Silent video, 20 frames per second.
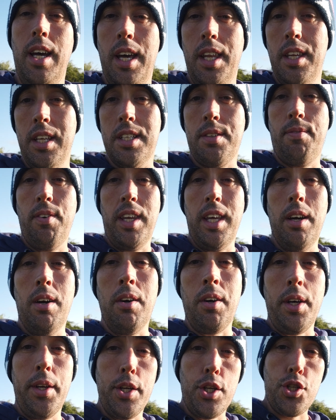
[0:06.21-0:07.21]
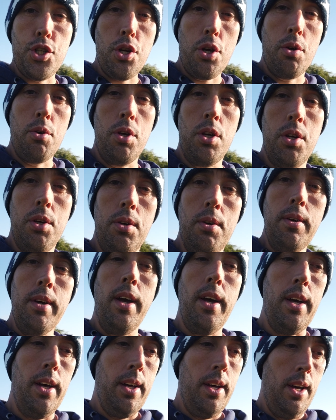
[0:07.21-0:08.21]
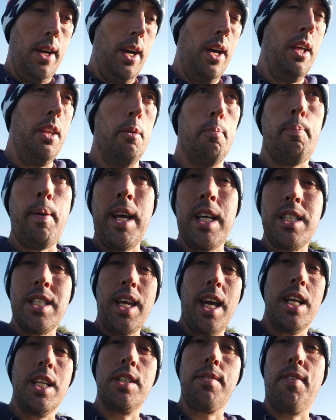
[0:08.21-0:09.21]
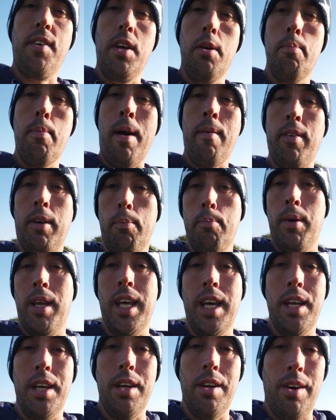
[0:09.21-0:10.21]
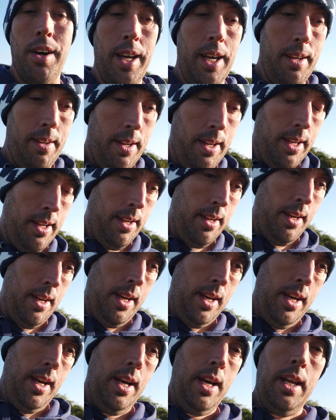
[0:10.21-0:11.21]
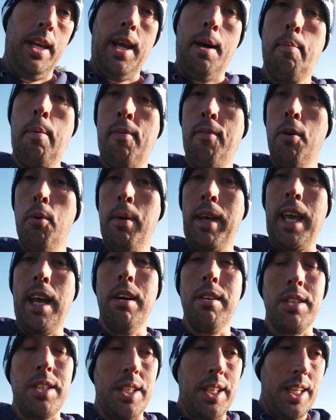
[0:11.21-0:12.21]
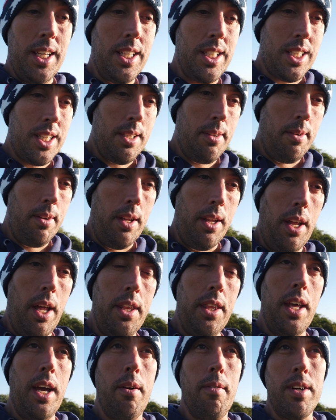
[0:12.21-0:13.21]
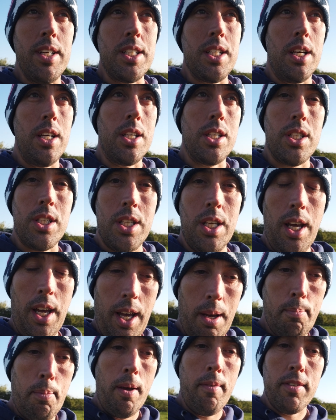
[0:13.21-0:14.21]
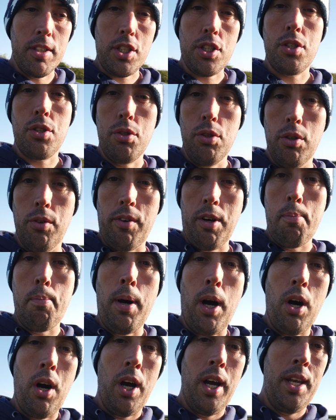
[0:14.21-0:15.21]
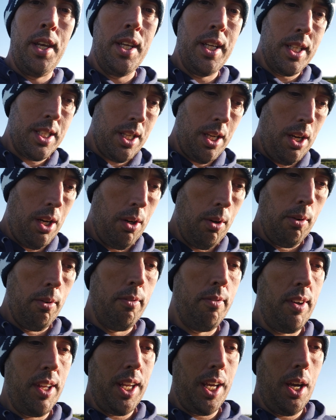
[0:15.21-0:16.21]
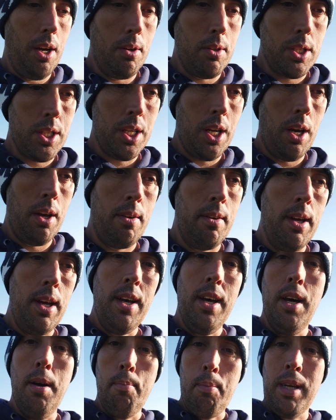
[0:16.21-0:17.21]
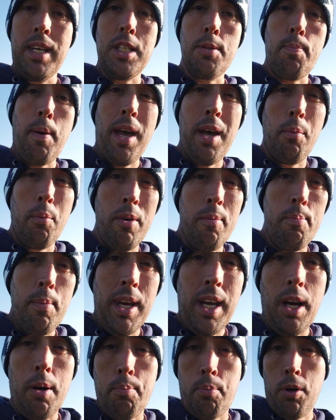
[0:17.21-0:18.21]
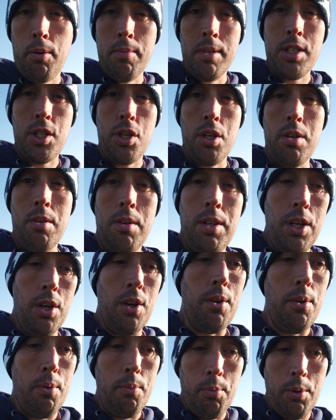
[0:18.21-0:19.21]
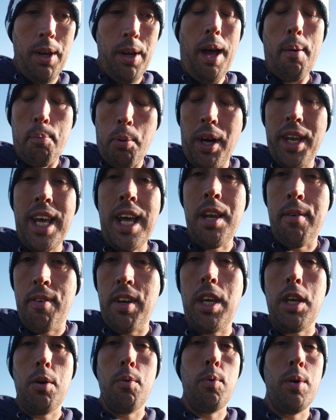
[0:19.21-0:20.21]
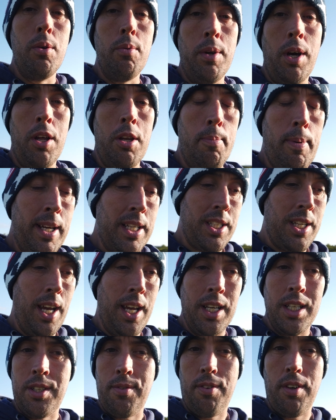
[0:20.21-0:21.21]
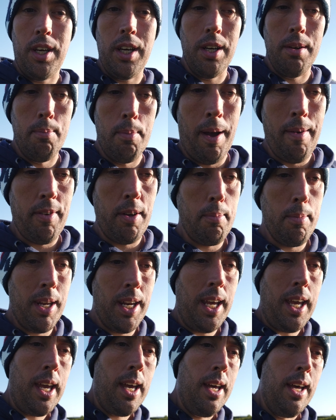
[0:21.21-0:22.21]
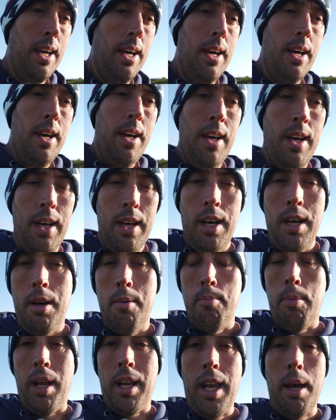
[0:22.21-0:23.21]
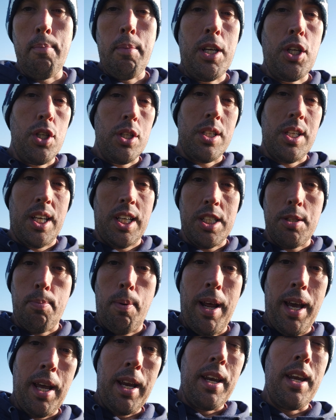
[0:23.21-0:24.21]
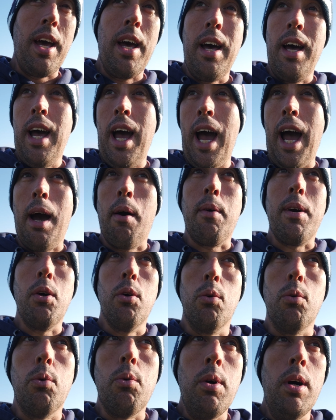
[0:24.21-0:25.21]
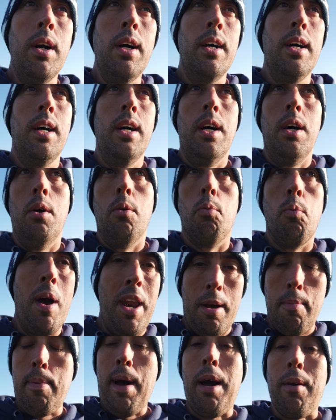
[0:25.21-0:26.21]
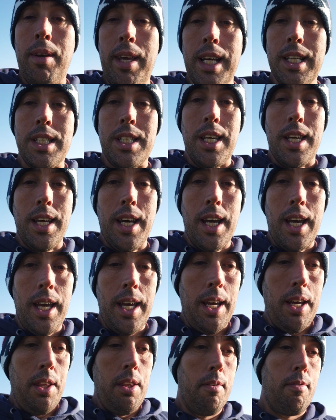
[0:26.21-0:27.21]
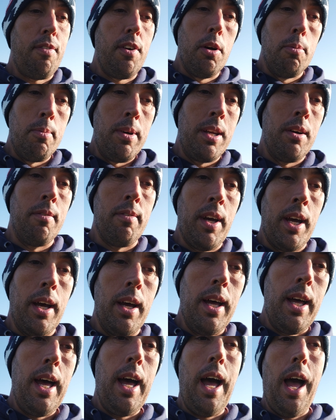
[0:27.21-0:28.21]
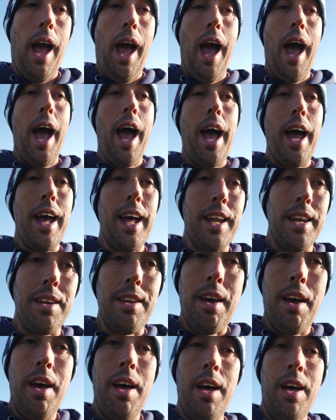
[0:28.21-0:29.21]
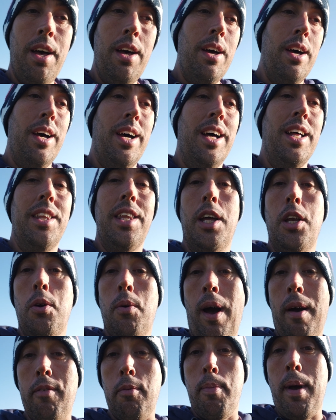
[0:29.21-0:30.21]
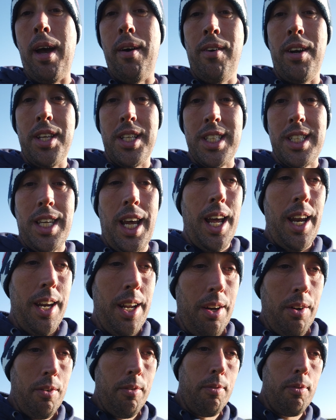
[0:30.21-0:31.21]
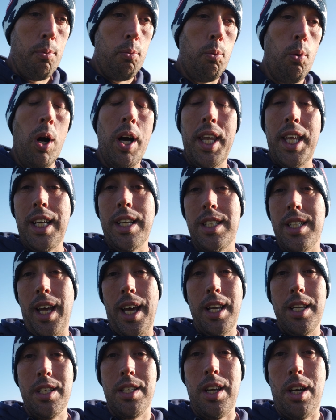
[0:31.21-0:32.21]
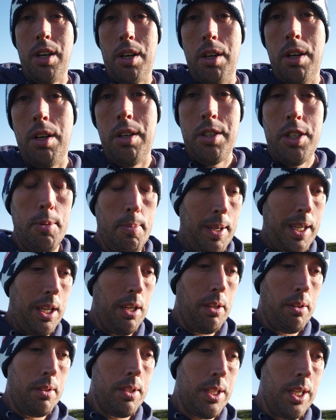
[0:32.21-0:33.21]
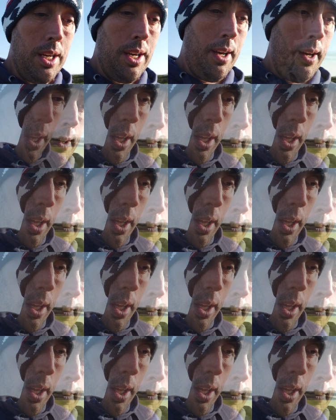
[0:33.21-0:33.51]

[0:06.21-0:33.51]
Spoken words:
In this video I'm going to show you the best settings for your Mavic Mini at night. Now before we get onto this, there is a bit of a story behind this whole video, so please bear with me. I promise you, by the end of it you will know the best settings for your Mavic Mini. But let me just explain how it all went about yesterday, the filming of it, and then you'll have a better understanding of why these settings are to be used.